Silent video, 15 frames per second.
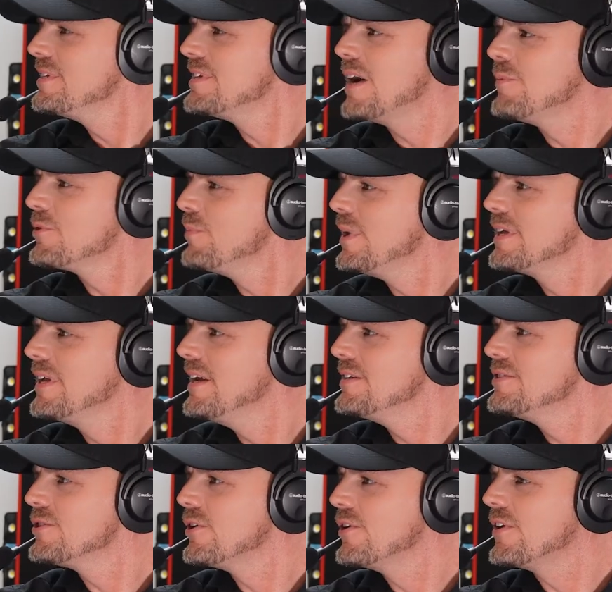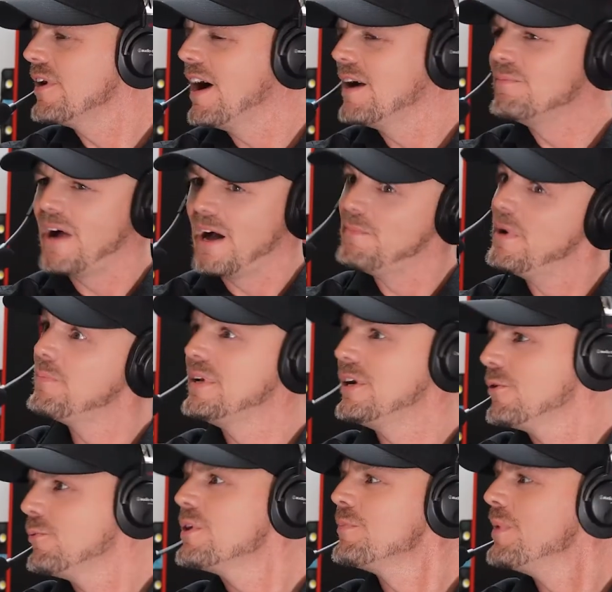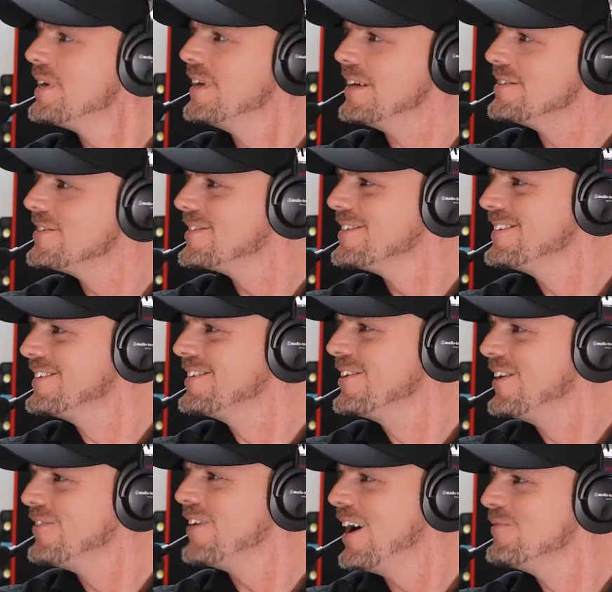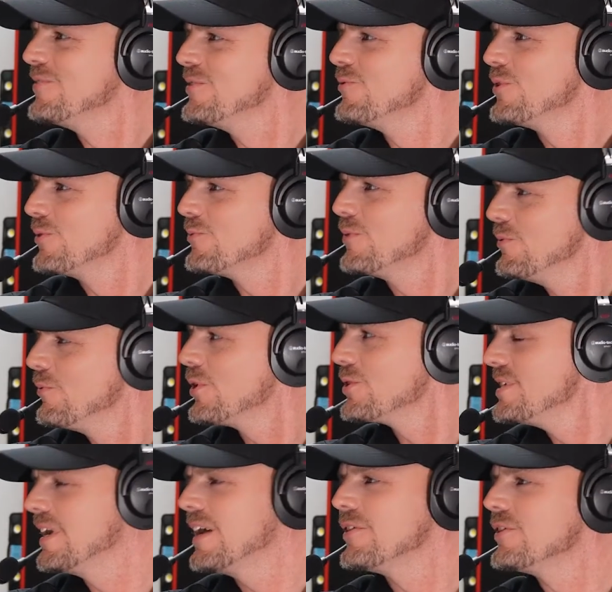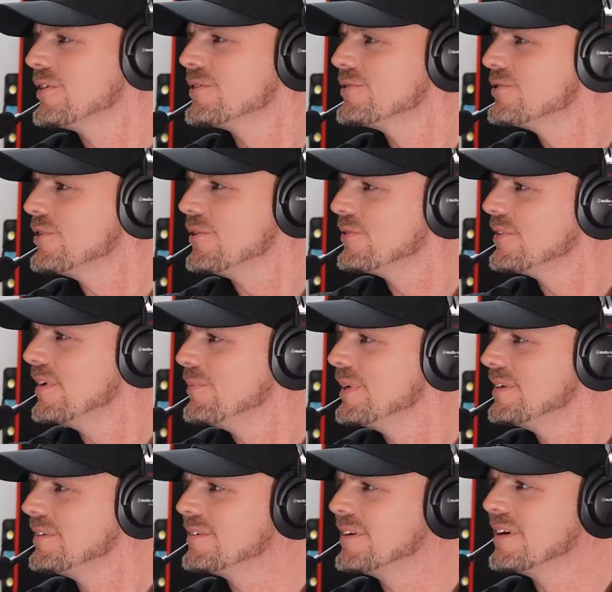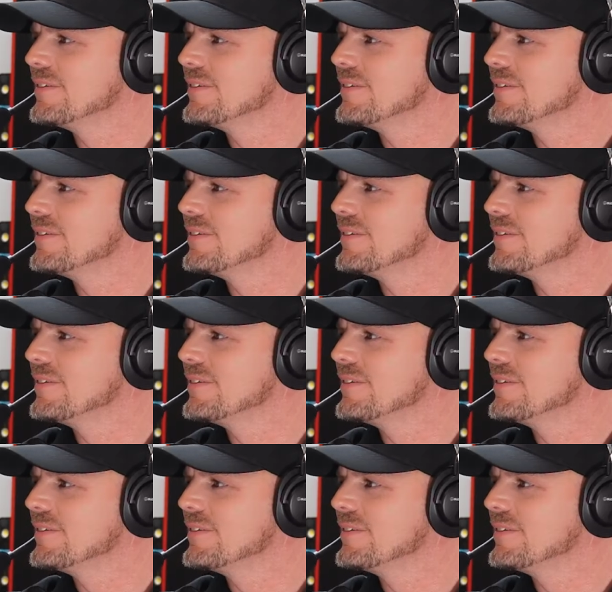time with my kids or I'm up here with my kids. I mean, we work together. So I mean, yeah.